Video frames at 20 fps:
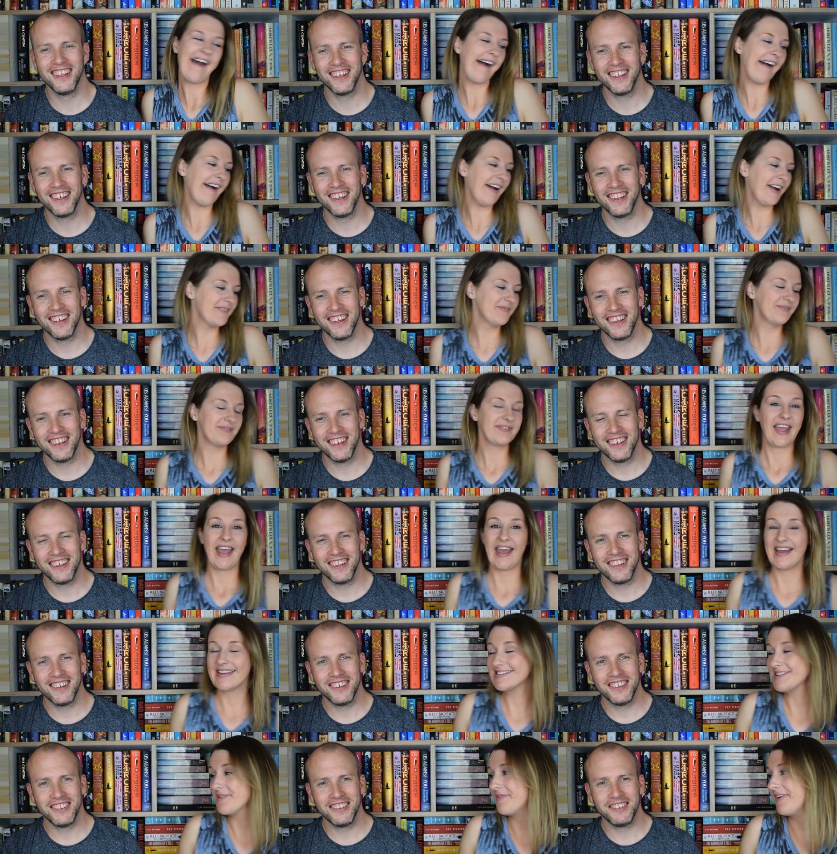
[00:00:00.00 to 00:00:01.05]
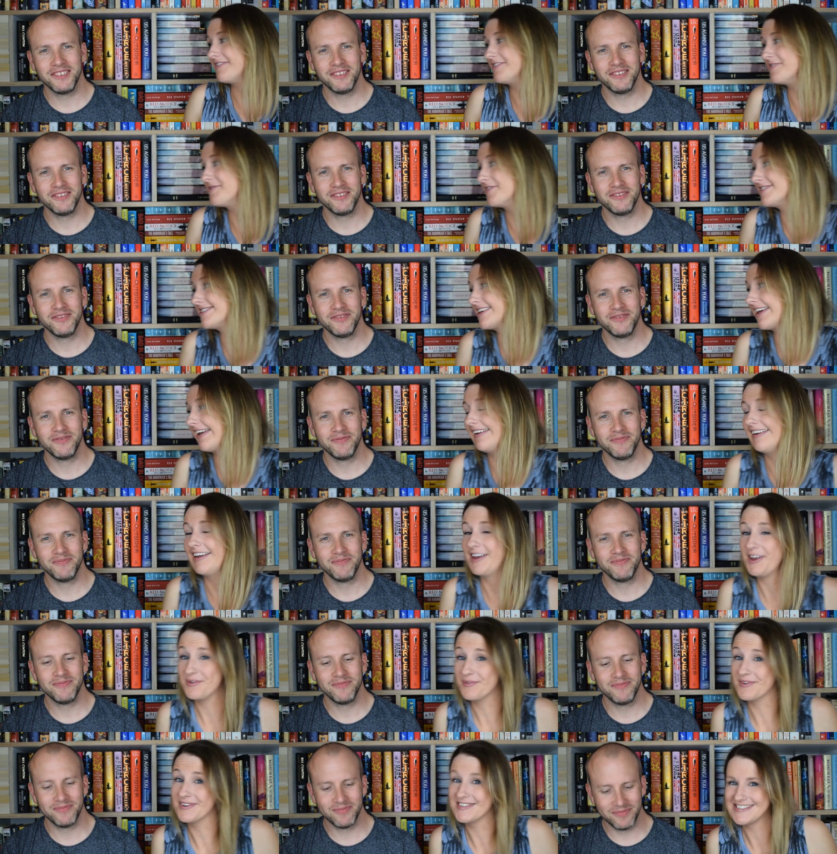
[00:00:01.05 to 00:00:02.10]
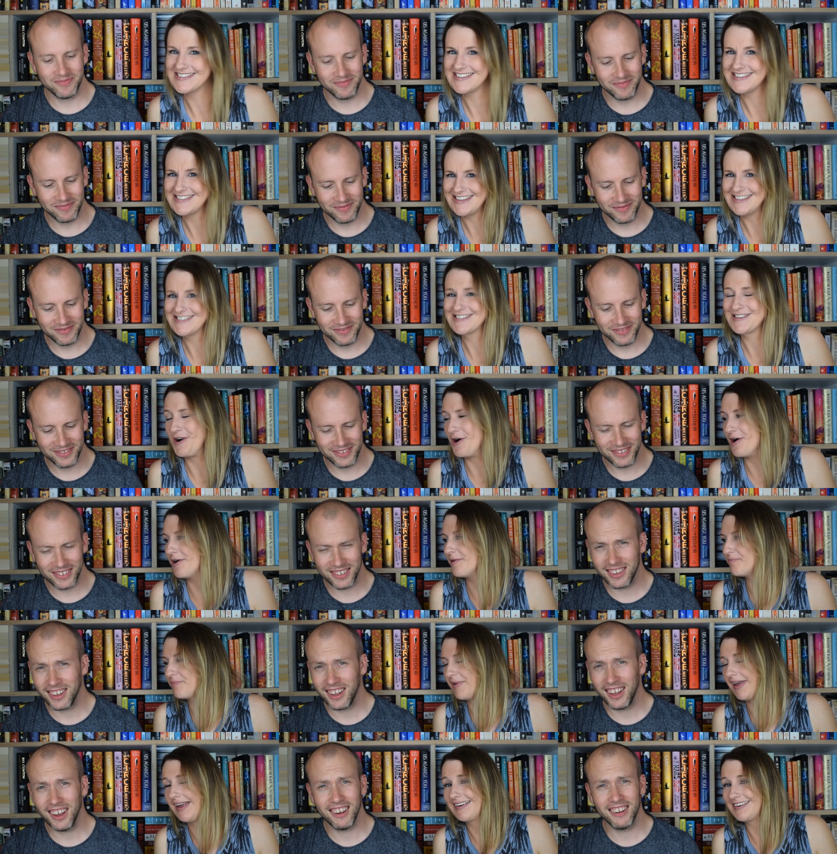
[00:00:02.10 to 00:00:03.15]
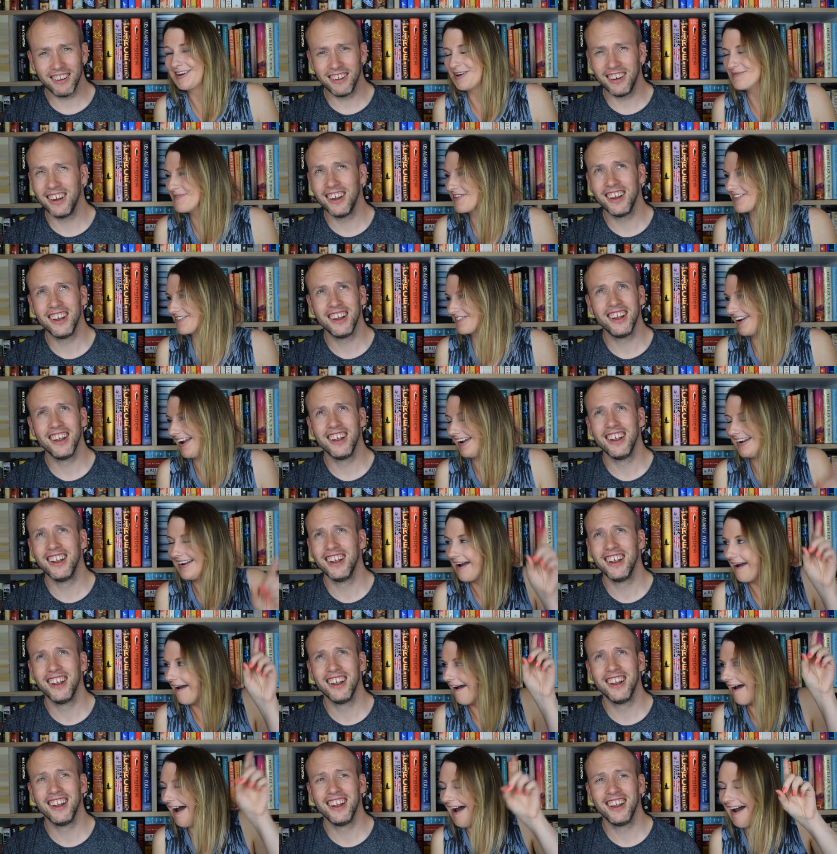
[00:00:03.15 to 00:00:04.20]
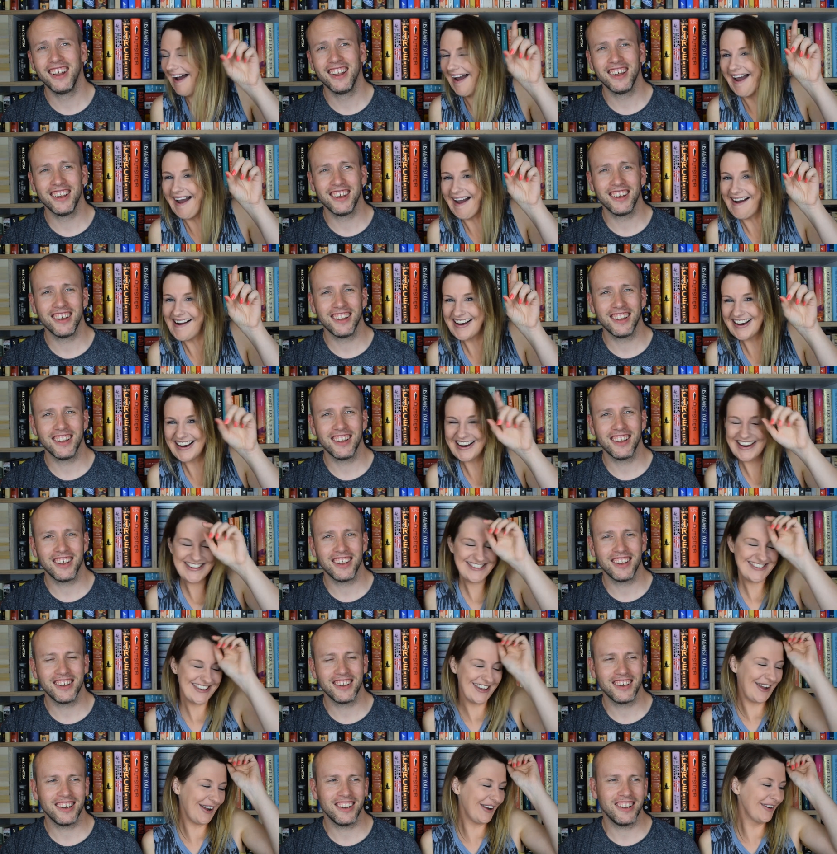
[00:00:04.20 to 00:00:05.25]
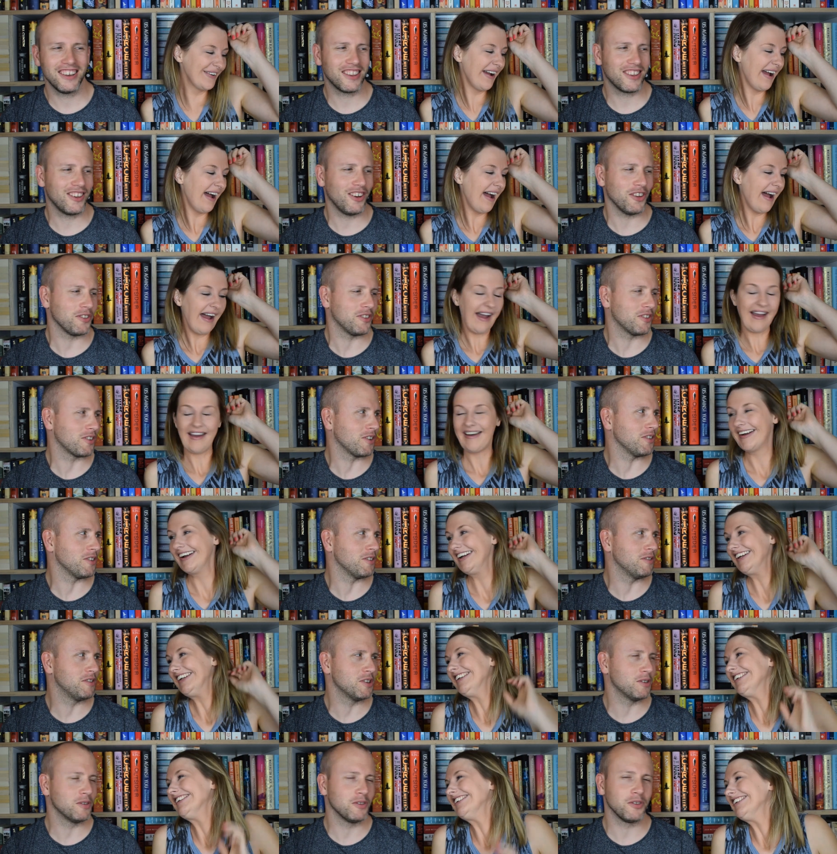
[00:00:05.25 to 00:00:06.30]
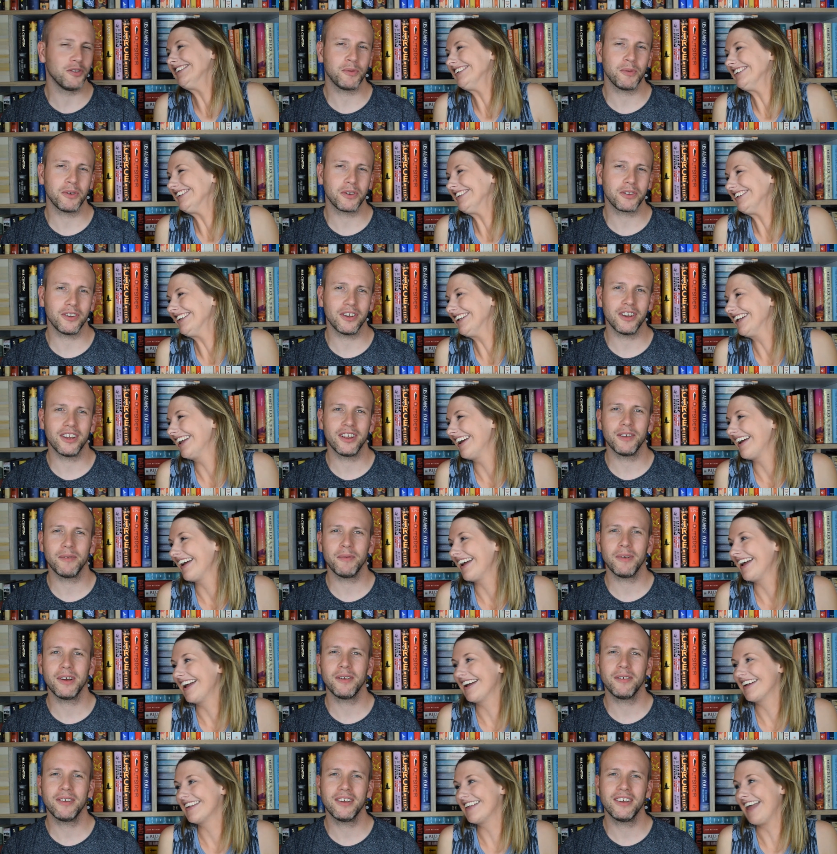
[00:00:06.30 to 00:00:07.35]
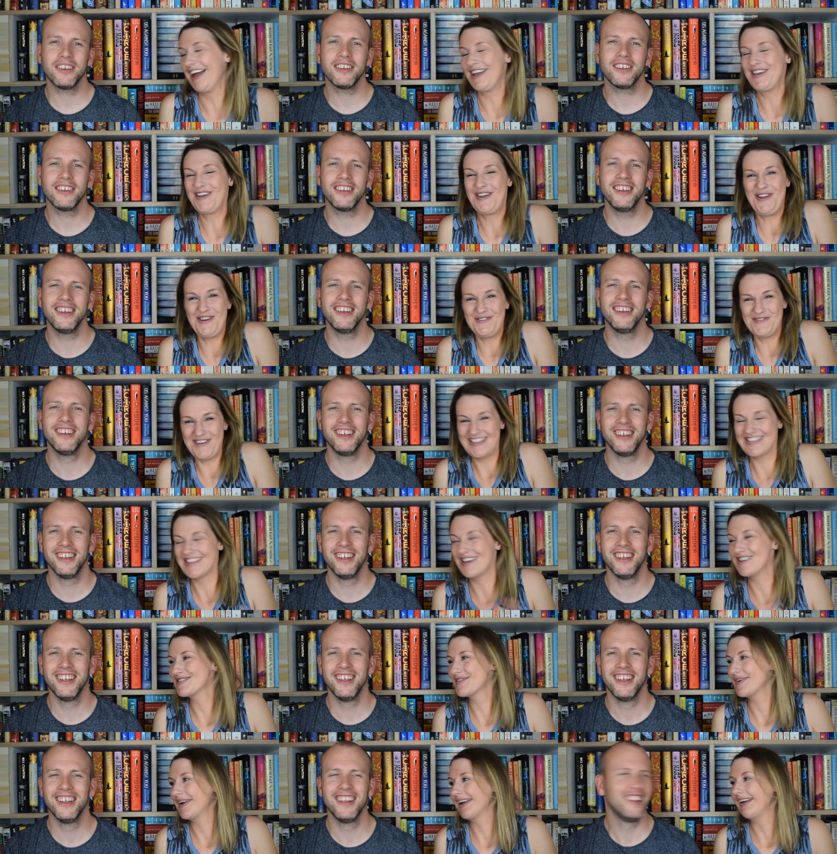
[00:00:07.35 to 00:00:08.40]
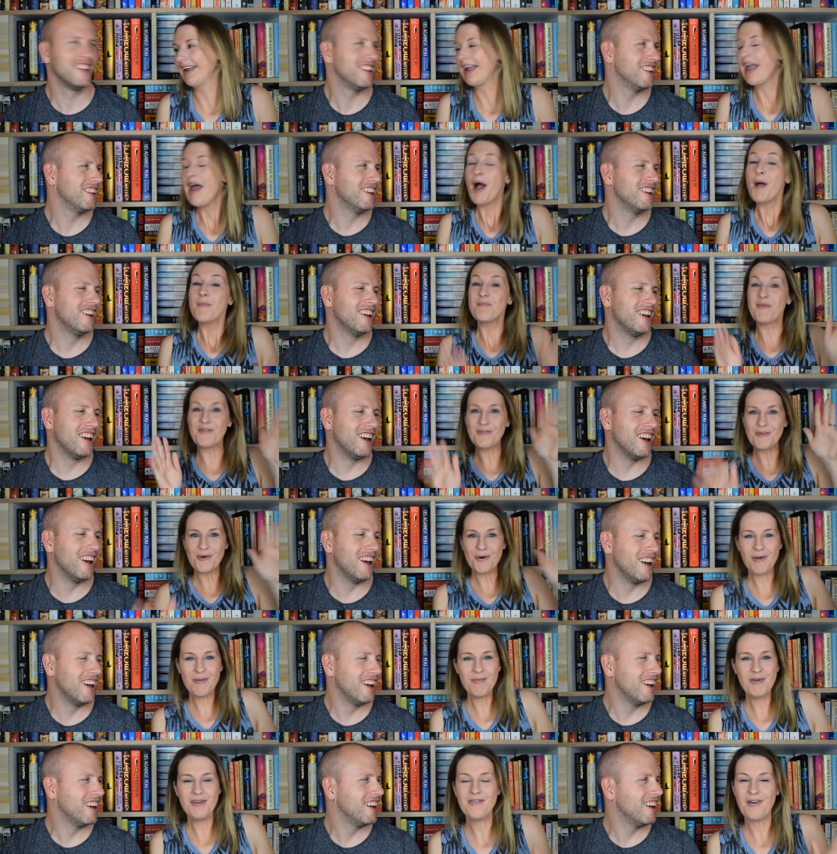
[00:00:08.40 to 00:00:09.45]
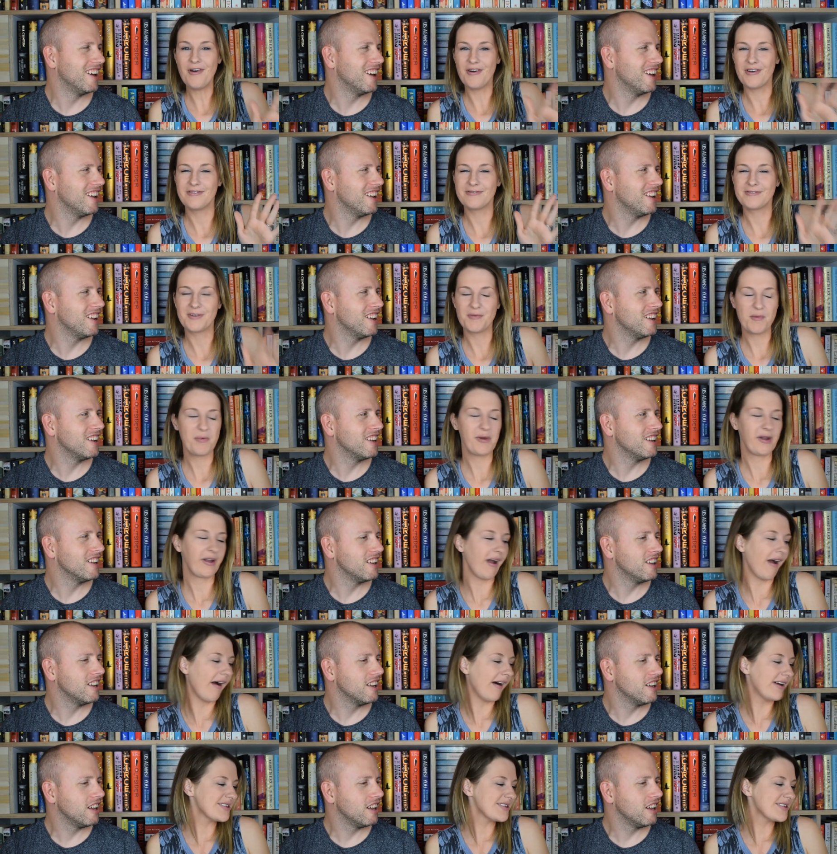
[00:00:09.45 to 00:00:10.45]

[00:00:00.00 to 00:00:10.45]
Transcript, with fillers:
Speaker 1: Um, hands up, everybody who wants to see Scott pick no. number three. I do.
Speaker 2: Costa's got some children's books on it, though. Yeah, you
Speaker 1: can read those quickly. Before we move on from the Booker, I